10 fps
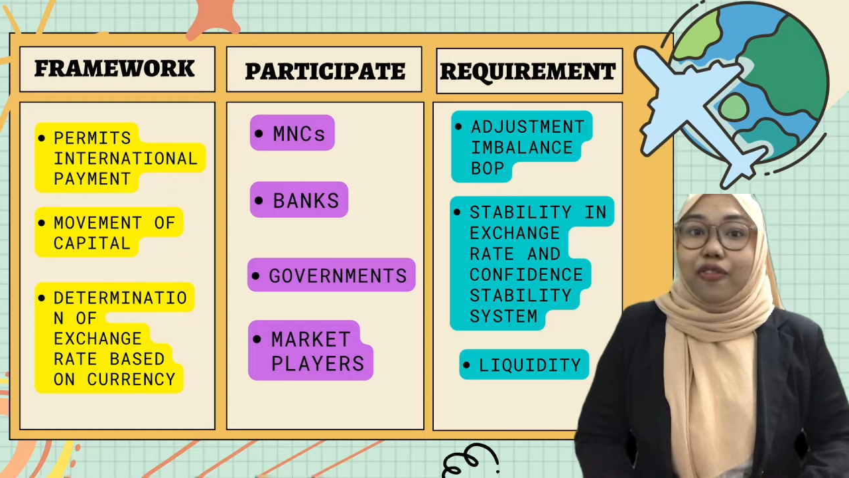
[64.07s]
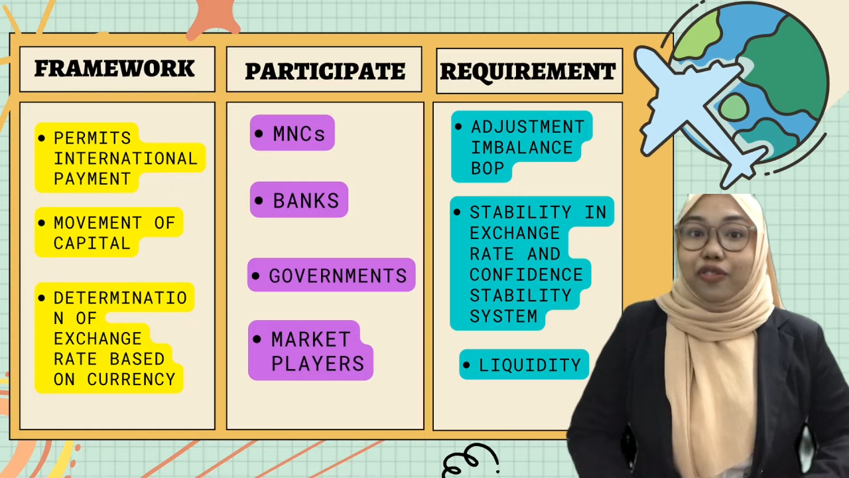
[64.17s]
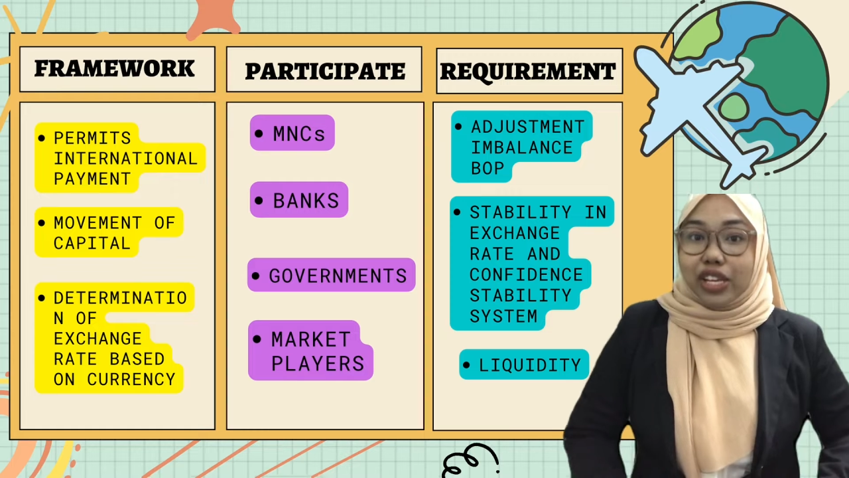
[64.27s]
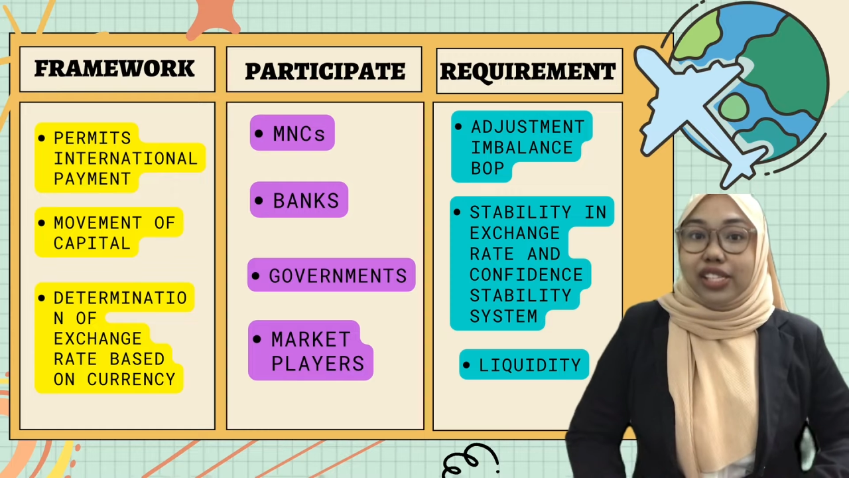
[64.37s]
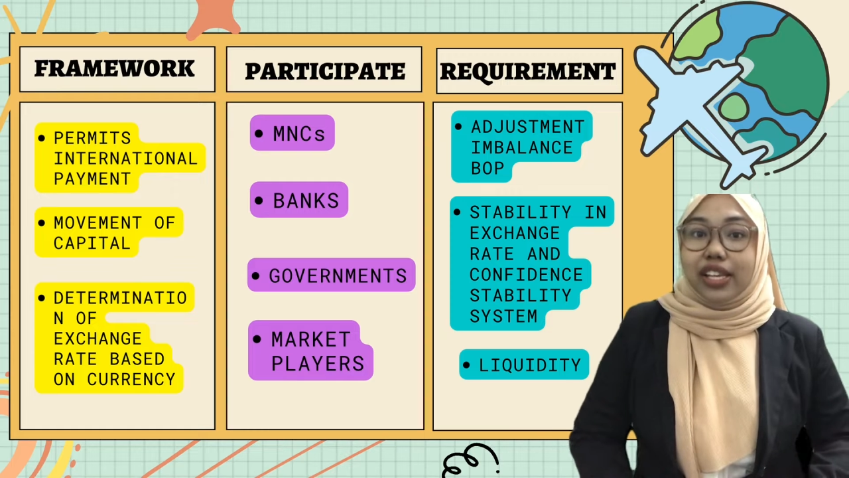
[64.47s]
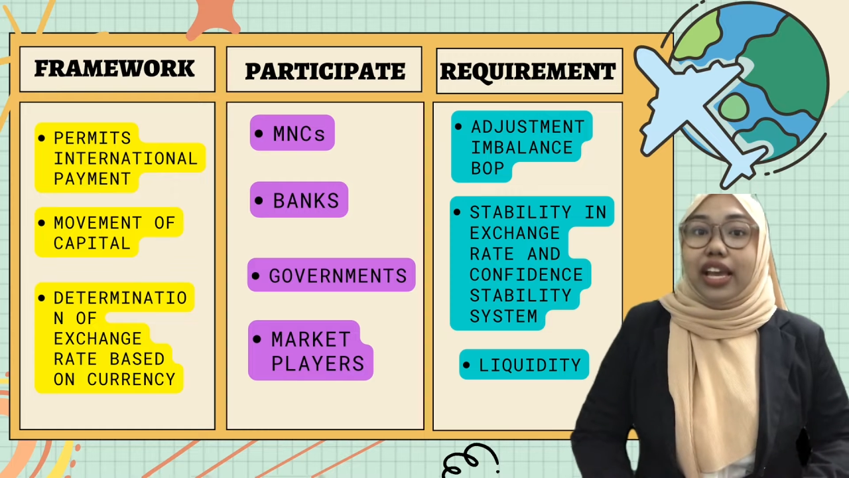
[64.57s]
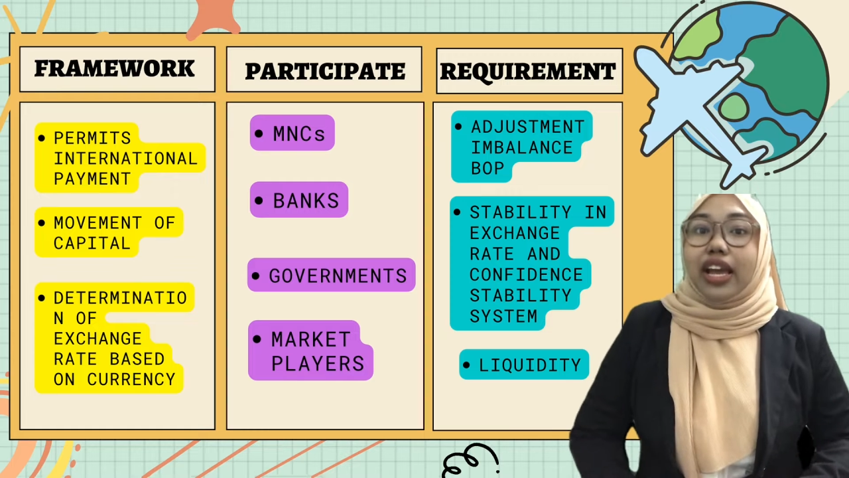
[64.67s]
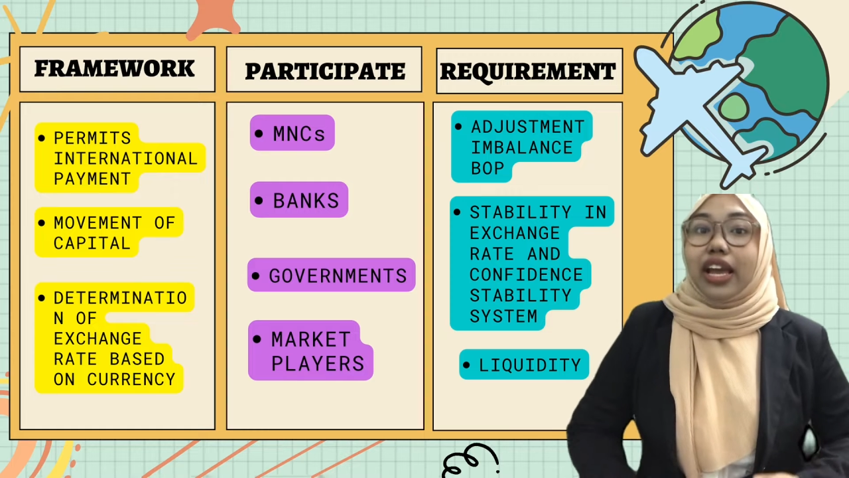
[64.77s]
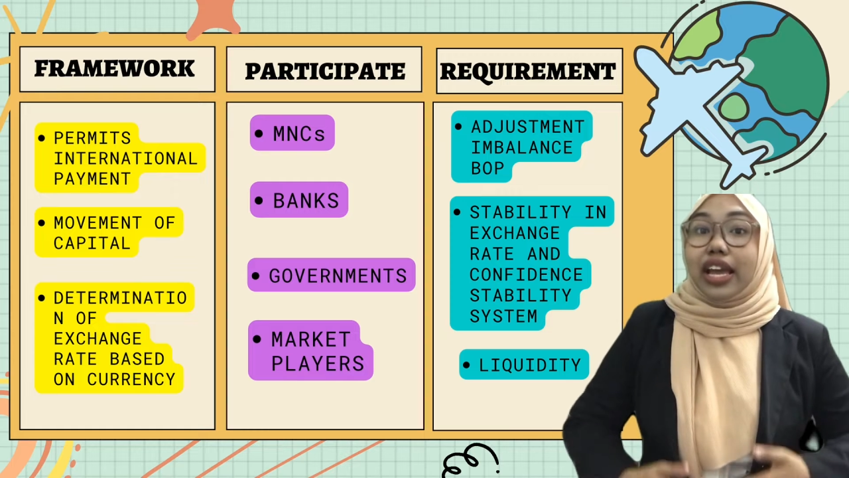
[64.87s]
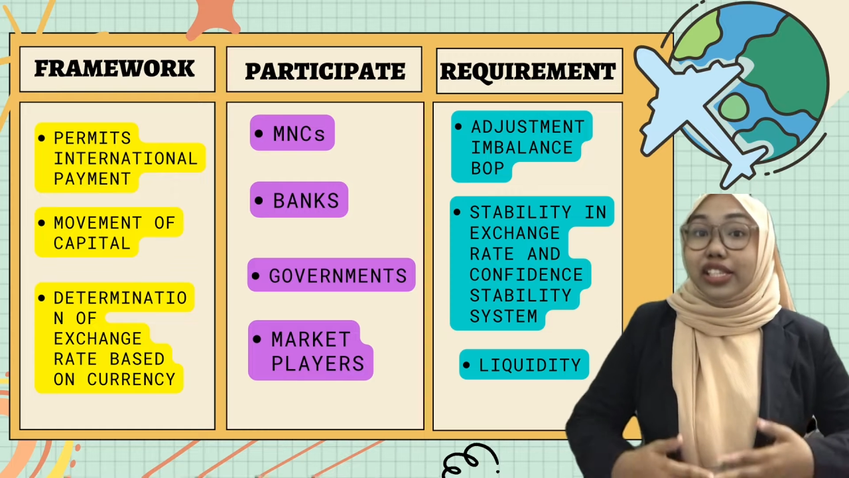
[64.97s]
First,
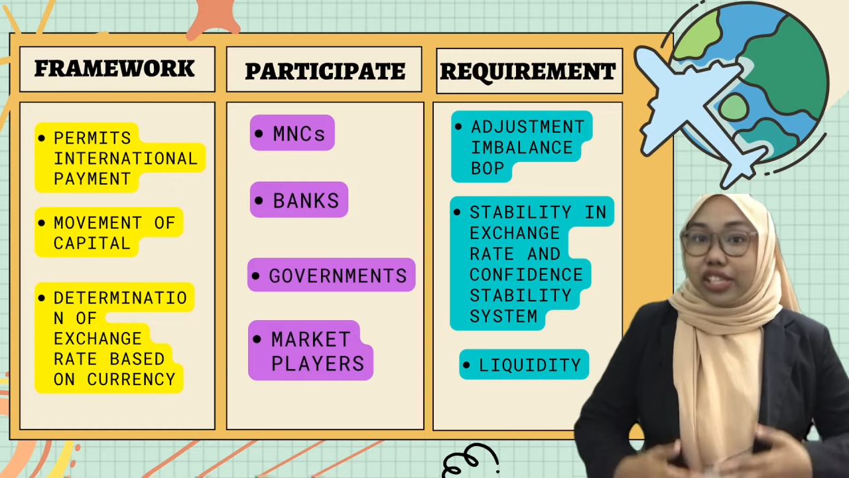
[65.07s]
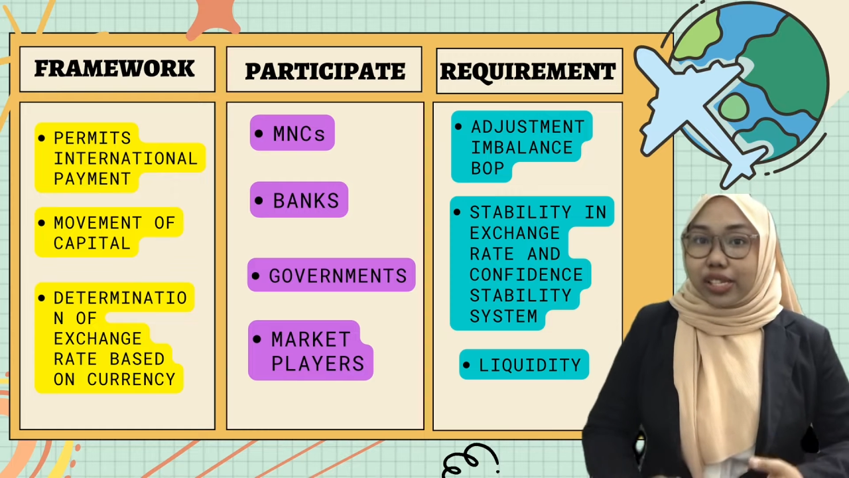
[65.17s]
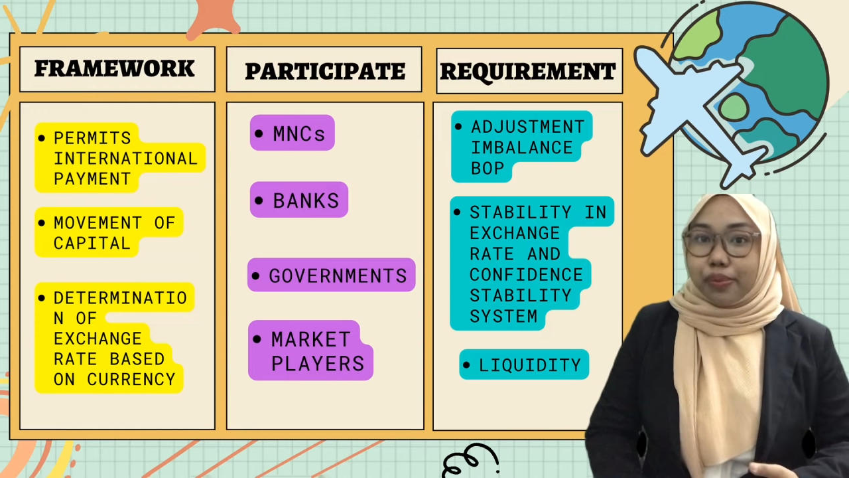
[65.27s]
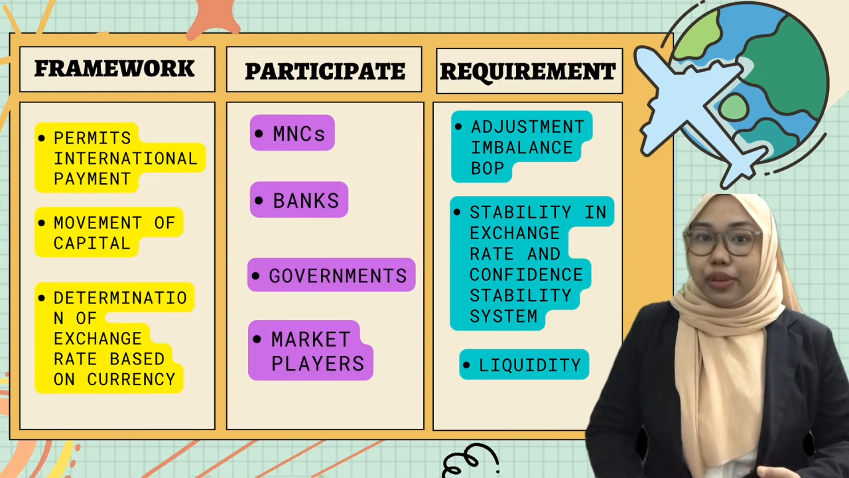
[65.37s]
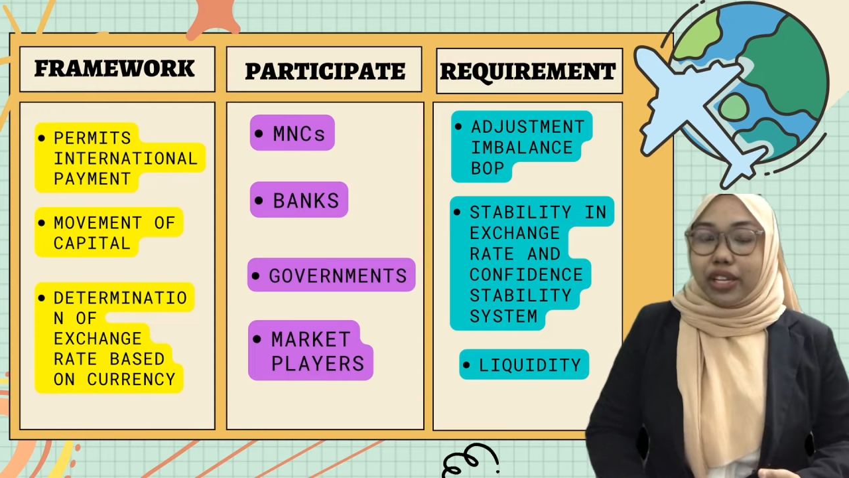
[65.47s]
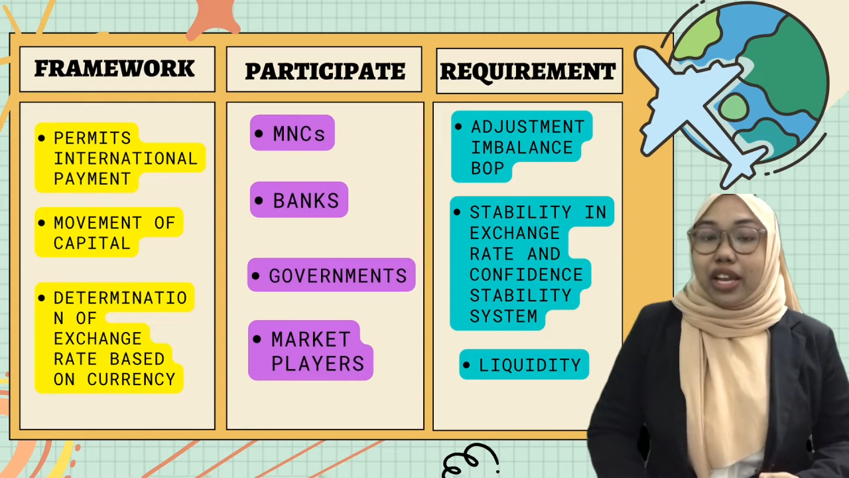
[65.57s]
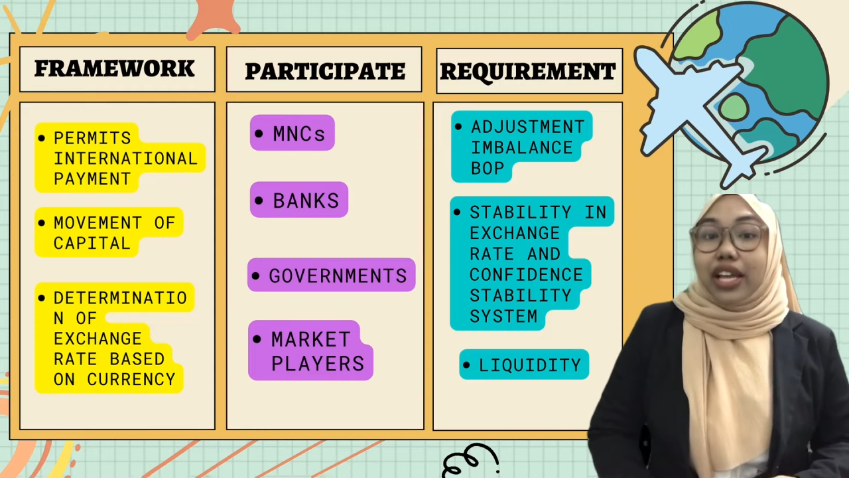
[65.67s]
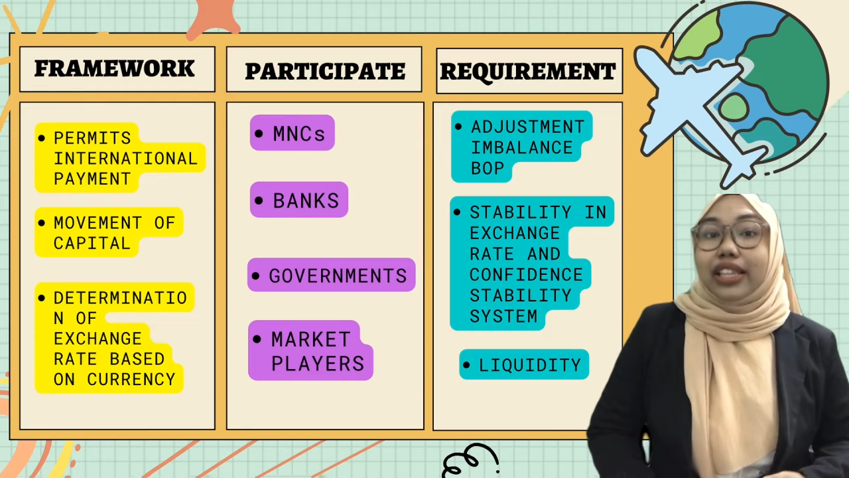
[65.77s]
adjustment.